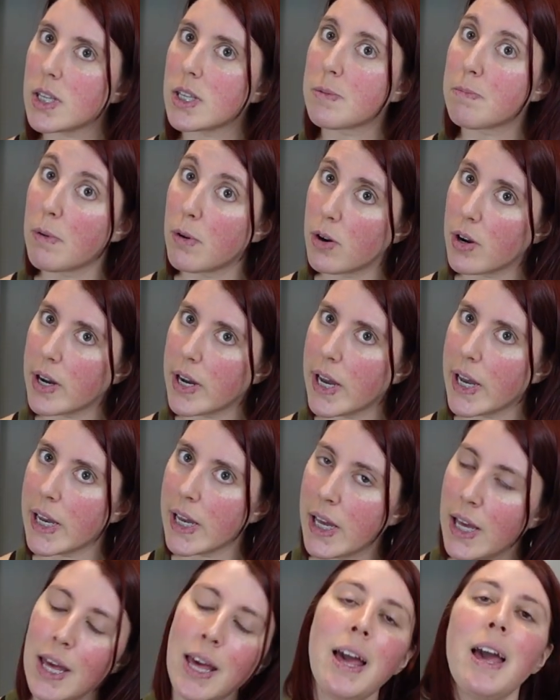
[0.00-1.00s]
It's
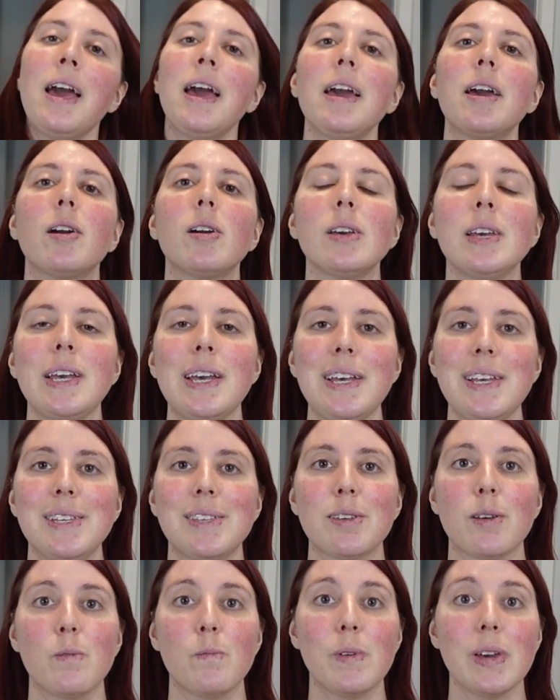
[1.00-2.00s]
boring,
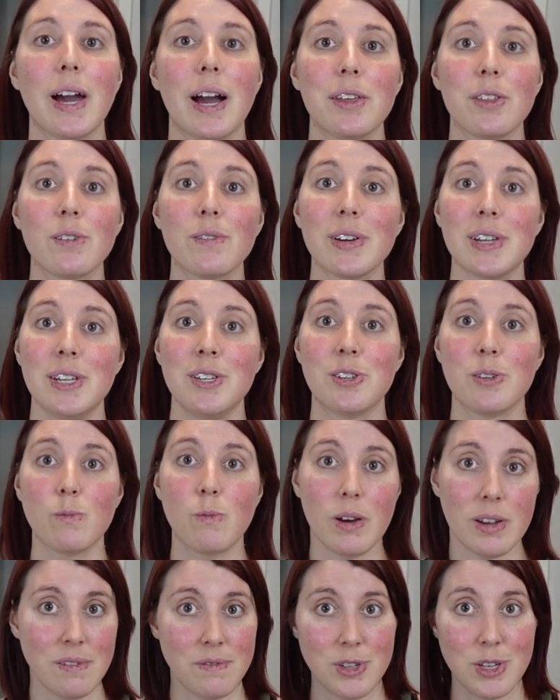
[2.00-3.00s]
is we either run into
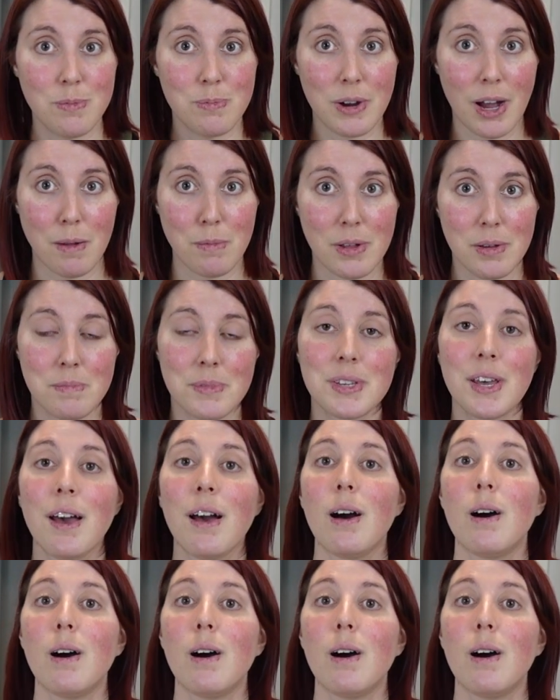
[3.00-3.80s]
one of 2 problems.